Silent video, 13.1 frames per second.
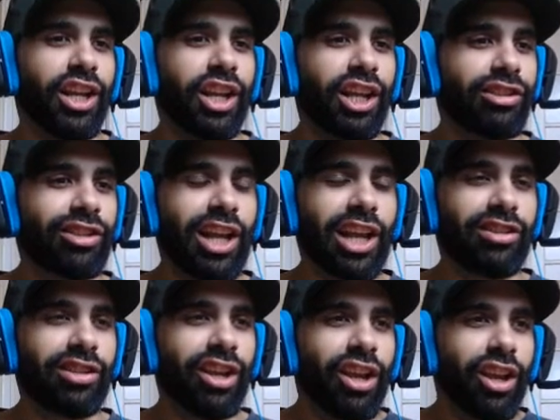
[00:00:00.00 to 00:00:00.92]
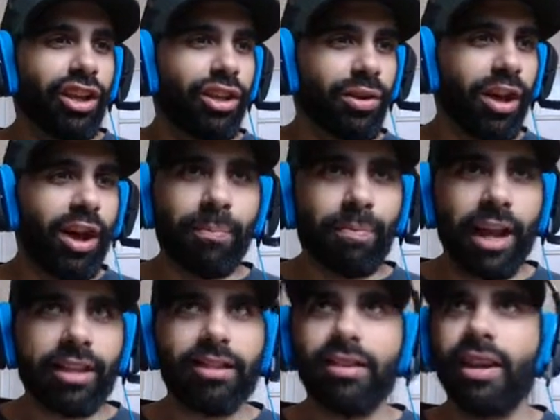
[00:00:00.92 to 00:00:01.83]
is that you come
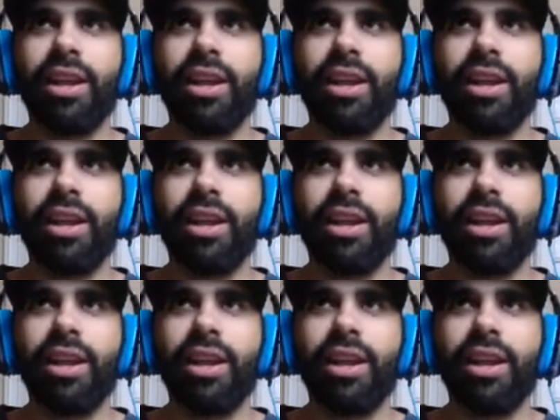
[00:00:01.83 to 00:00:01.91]
back to...